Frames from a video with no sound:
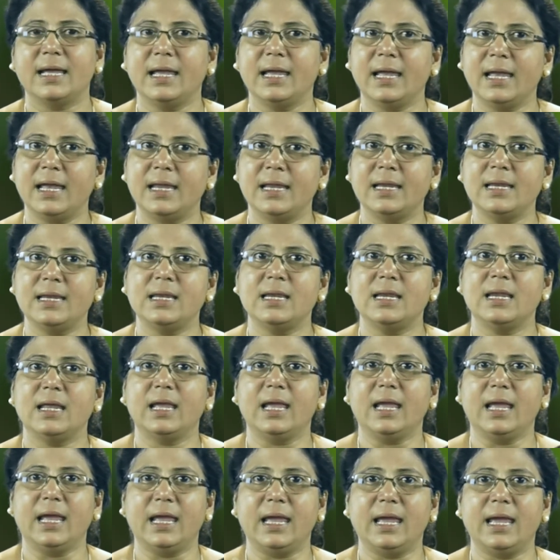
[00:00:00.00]
in
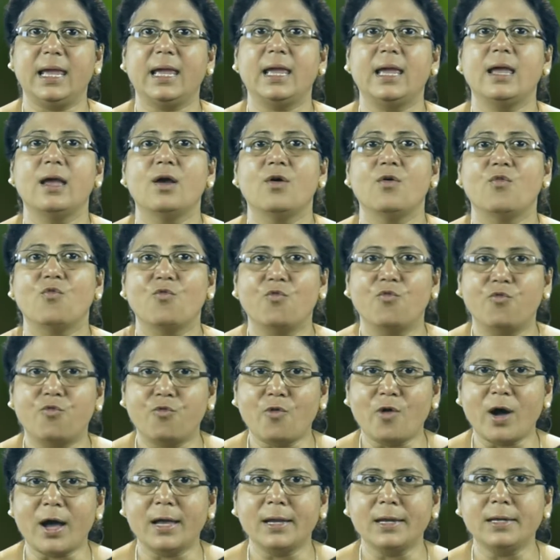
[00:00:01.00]
a
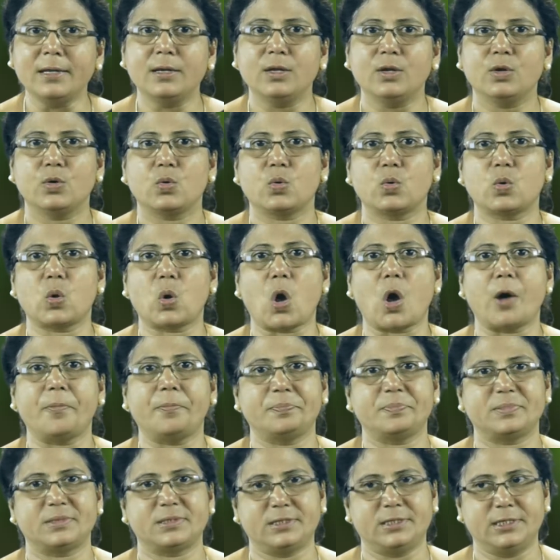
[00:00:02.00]
one
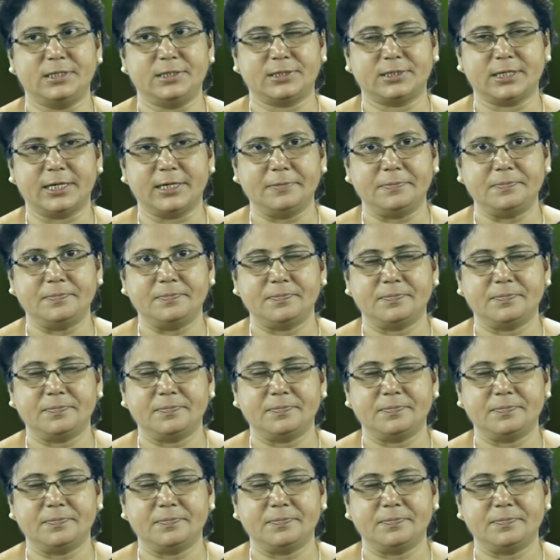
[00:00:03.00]
crop season.